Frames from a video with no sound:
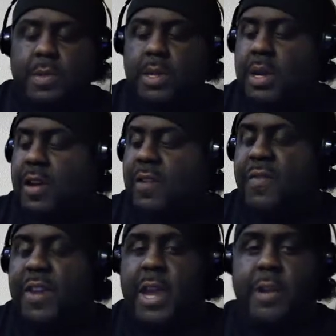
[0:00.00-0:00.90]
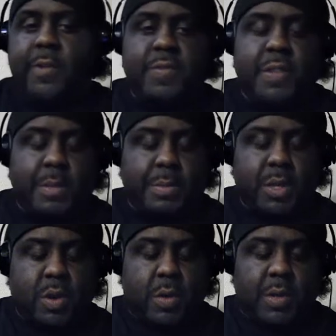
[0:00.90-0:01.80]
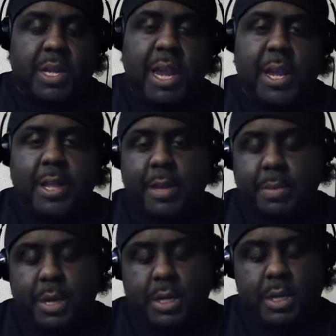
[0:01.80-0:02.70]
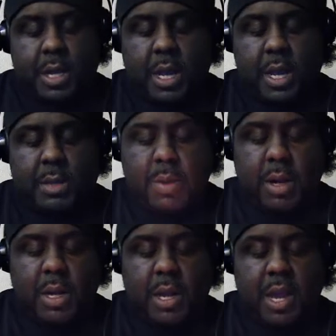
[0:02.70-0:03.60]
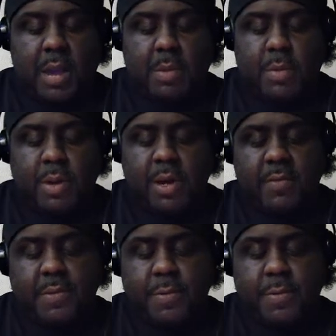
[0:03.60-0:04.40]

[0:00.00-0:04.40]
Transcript: a fan of some sort was heckling him in the stands about the game or whatever.